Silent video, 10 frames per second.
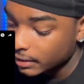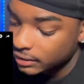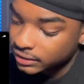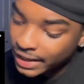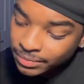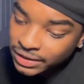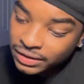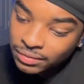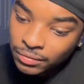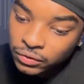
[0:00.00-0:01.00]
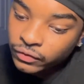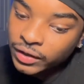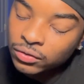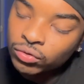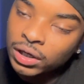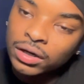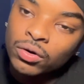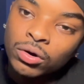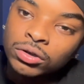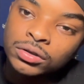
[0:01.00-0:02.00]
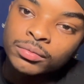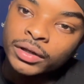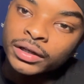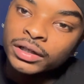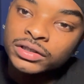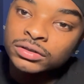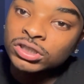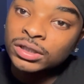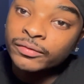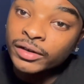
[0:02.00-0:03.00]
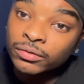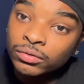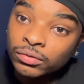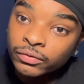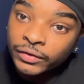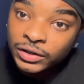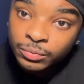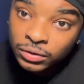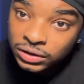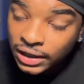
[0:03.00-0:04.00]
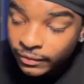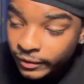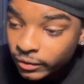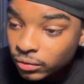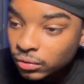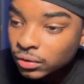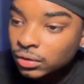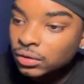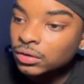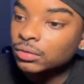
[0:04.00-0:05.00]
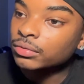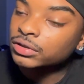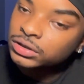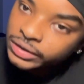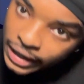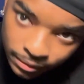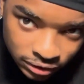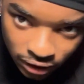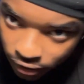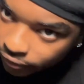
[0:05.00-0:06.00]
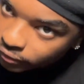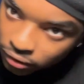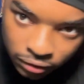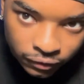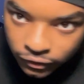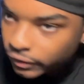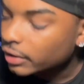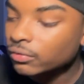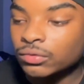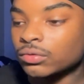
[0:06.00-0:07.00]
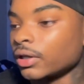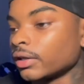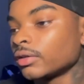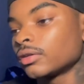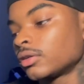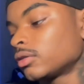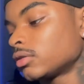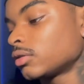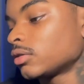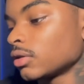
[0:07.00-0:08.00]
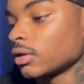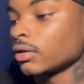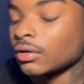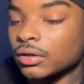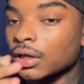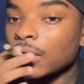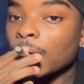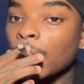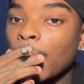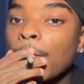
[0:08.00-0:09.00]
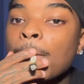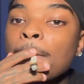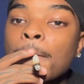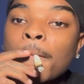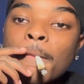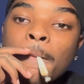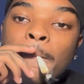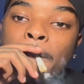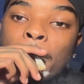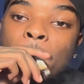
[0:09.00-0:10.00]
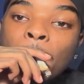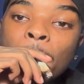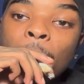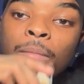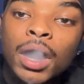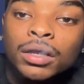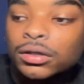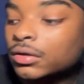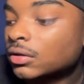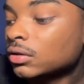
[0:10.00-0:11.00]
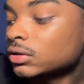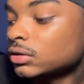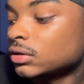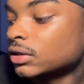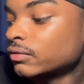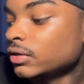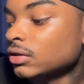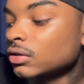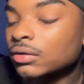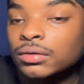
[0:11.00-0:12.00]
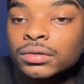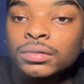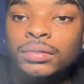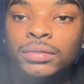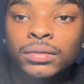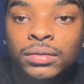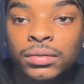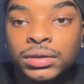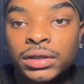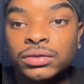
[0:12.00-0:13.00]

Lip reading: Snapchat the most federal out of all of them. Like Instagram federal, Facebook type federal, but Snapchat really federal. Like, I ain't gonna lie. See you next video though. Stay